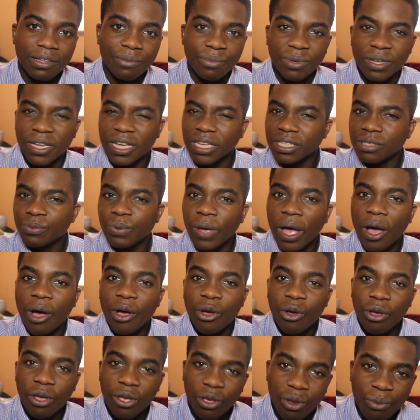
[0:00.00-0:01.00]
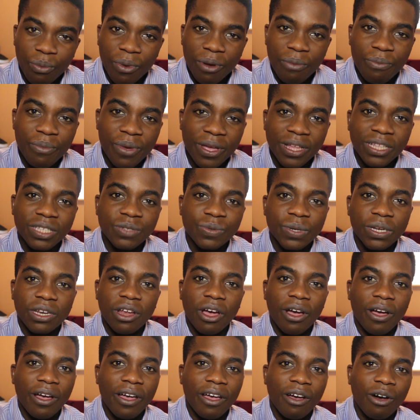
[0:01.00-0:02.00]
because we are human beings, we're
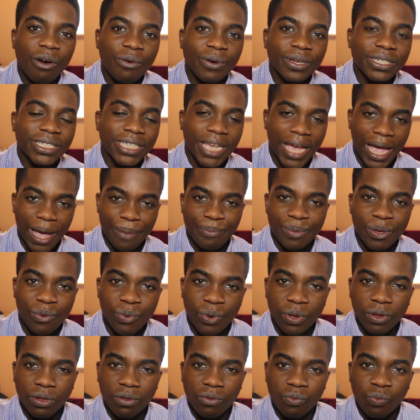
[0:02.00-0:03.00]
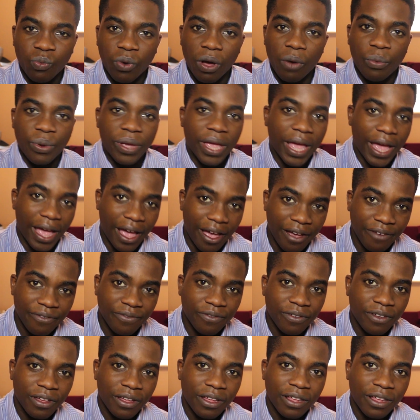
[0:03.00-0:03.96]
not always happy with what we have.